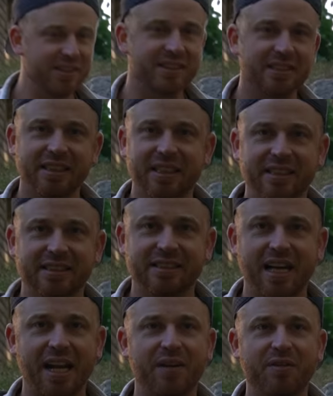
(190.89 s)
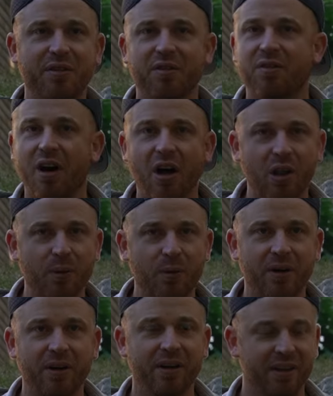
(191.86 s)
just is kind of the
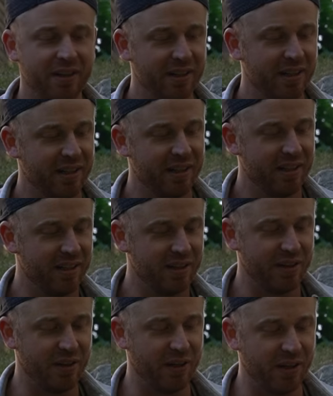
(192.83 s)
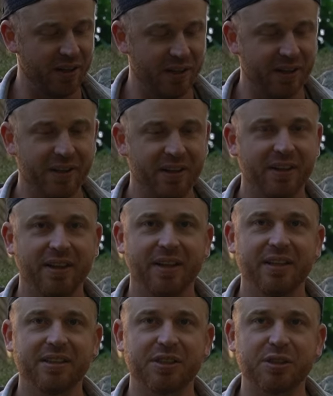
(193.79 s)
follower, the,
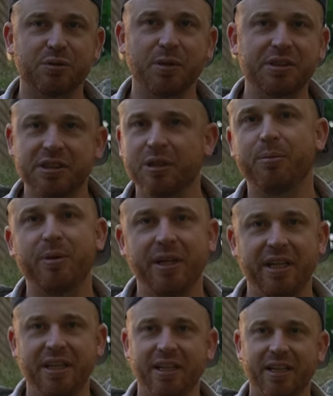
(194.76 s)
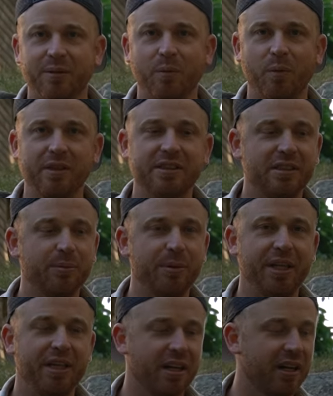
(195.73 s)
just wants to be, wants to
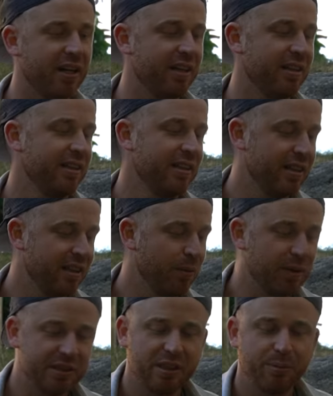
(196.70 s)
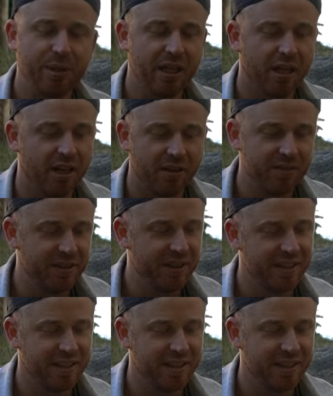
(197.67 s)
be, uh, wants to be loved.